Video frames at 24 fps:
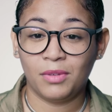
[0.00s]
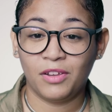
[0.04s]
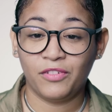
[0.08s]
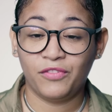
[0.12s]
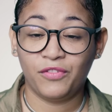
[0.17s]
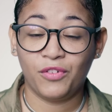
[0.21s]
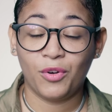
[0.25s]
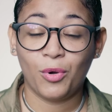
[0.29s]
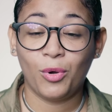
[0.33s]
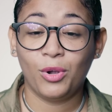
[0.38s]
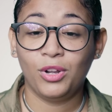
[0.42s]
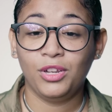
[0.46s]

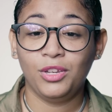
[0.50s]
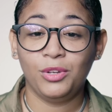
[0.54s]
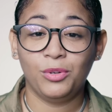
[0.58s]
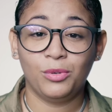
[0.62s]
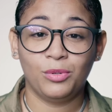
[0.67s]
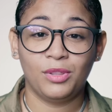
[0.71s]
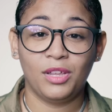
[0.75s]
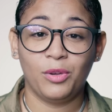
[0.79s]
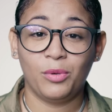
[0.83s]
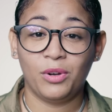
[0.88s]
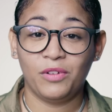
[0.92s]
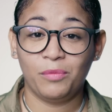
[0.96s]
For all you
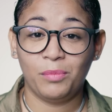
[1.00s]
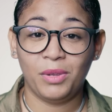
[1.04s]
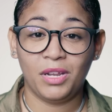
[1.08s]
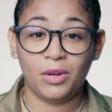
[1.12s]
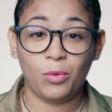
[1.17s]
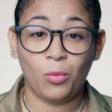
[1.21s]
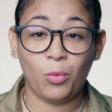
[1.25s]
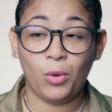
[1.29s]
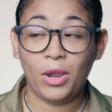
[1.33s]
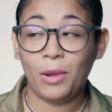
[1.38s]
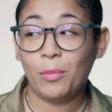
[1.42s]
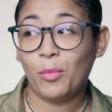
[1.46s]
know, there would have
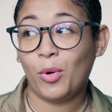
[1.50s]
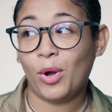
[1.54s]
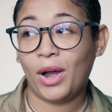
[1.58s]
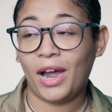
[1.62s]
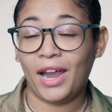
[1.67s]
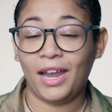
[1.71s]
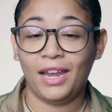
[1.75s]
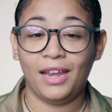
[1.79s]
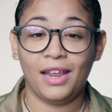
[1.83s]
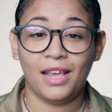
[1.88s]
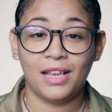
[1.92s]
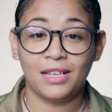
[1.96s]
been way more
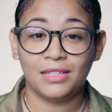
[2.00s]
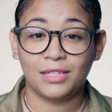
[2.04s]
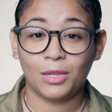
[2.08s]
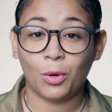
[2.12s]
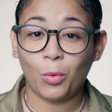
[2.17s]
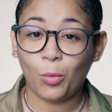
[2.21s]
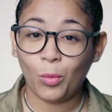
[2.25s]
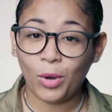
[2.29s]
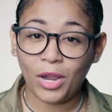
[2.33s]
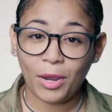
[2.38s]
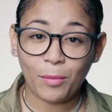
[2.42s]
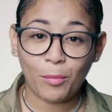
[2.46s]
ideas
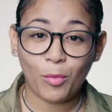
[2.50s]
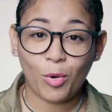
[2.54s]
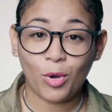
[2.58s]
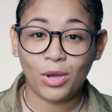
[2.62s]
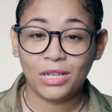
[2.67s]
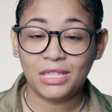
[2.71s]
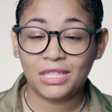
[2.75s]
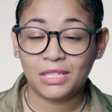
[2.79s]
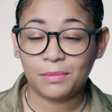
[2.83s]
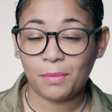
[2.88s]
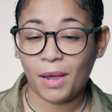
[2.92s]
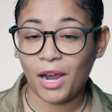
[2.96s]
and way more
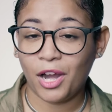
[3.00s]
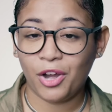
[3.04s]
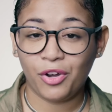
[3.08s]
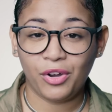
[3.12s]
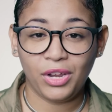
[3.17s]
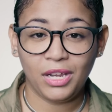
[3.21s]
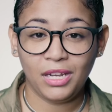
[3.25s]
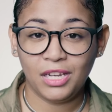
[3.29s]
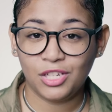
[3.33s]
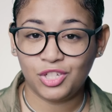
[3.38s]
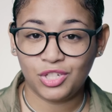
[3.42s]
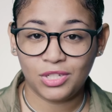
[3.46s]

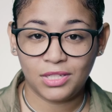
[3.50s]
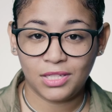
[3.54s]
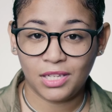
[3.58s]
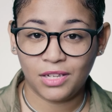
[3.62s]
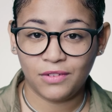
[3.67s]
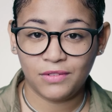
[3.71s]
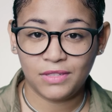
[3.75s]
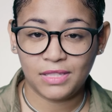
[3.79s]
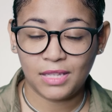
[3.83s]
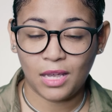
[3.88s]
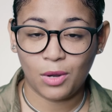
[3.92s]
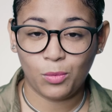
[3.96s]
inspiring
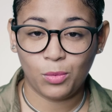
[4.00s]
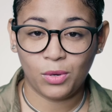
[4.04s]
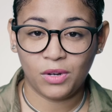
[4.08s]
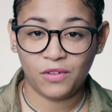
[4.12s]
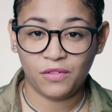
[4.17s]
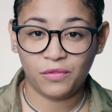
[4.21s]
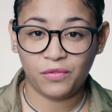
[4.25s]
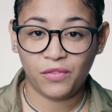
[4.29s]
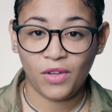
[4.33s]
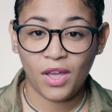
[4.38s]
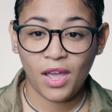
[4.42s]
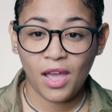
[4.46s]
initiatives that would
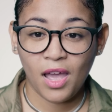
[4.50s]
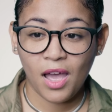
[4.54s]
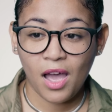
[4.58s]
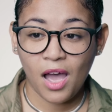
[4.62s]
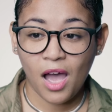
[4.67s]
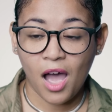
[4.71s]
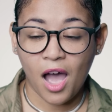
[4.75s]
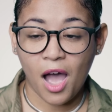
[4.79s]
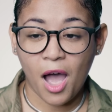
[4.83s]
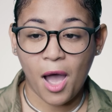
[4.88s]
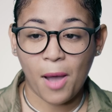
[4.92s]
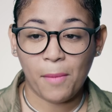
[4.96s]
have
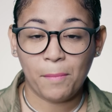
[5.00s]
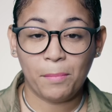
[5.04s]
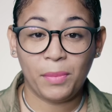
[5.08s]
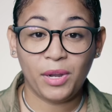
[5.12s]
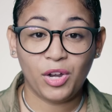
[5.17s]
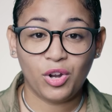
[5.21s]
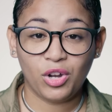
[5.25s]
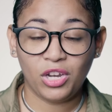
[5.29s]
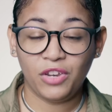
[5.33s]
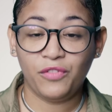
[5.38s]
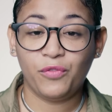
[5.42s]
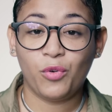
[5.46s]

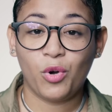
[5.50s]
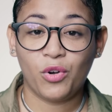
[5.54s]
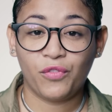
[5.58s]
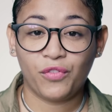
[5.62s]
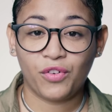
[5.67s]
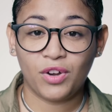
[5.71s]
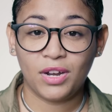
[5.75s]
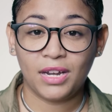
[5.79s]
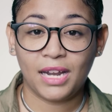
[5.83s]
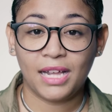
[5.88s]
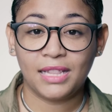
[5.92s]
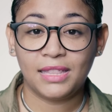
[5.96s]
been on the
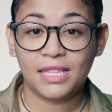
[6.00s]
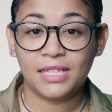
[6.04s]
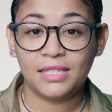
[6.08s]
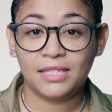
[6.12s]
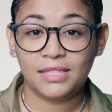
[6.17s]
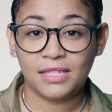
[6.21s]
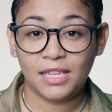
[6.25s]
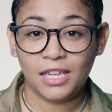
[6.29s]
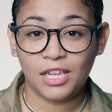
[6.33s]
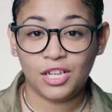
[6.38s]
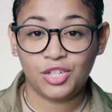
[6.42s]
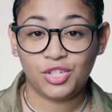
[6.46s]
forefront at this
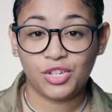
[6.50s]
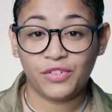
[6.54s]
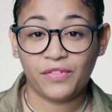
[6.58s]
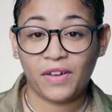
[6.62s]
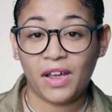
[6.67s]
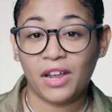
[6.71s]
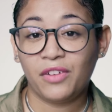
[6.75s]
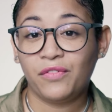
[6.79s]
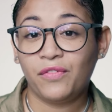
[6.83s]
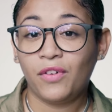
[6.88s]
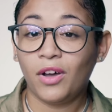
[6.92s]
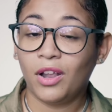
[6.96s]
stage if I
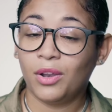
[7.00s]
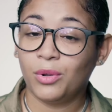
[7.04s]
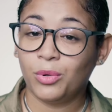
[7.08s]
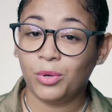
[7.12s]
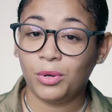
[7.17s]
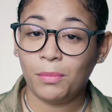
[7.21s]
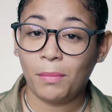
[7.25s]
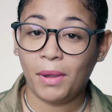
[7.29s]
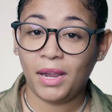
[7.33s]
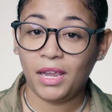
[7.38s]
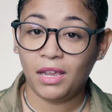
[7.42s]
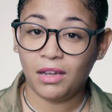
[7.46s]
had
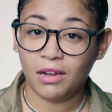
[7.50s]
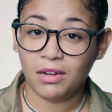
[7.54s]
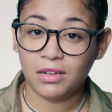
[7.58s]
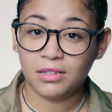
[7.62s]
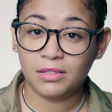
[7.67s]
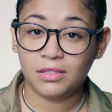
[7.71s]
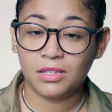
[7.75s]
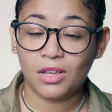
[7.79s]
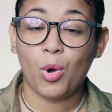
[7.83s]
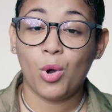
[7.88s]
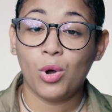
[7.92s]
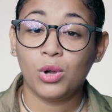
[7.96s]
followed my
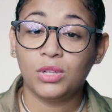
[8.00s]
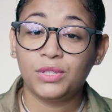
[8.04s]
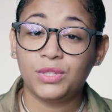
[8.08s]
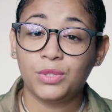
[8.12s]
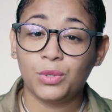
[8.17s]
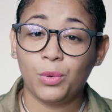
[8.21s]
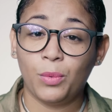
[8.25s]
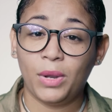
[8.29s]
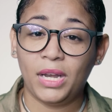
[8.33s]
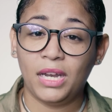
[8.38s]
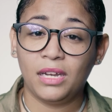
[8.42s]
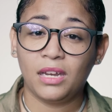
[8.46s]
gut.
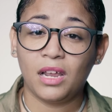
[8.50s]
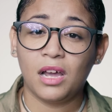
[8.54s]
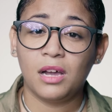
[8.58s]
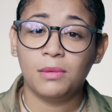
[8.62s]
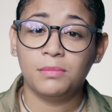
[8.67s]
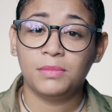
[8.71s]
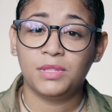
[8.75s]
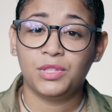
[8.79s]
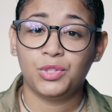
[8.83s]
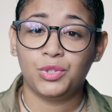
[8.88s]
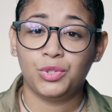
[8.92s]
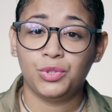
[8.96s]
Also, when it
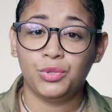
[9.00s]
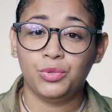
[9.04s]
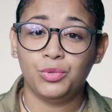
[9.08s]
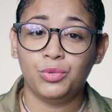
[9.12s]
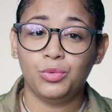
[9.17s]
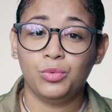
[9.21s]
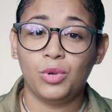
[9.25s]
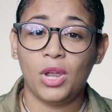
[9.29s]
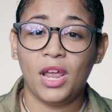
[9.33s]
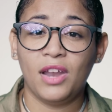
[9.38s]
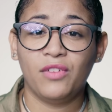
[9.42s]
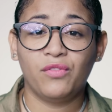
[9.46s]
comes
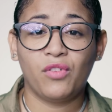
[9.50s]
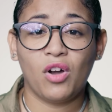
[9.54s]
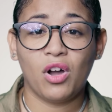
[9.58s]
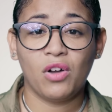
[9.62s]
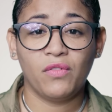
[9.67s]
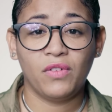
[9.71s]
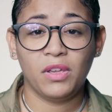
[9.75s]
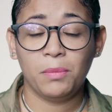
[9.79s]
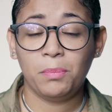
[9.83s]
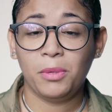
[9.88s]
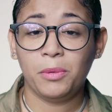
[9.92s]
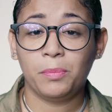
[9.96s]
to
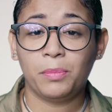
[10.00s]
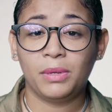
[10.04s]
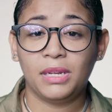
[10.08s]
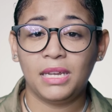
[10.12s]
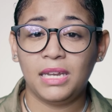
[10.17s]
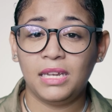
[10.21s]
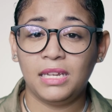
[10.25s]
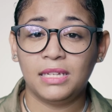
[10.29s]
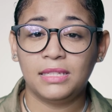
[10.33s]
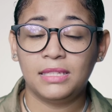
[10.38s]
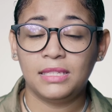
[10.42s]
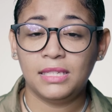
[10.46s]
involving people
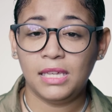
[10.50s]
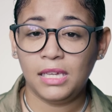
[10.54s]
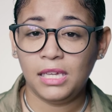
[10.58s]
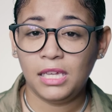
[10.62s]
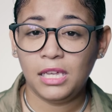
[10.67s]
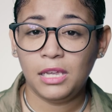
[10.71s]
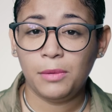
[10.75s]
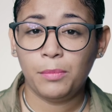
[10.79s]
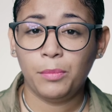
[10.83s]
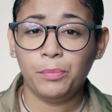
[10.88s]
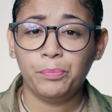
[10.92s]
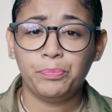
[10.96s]
in your
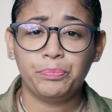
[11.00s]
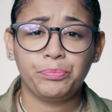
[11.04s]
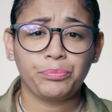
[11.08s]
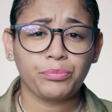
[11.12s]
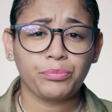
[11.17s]
team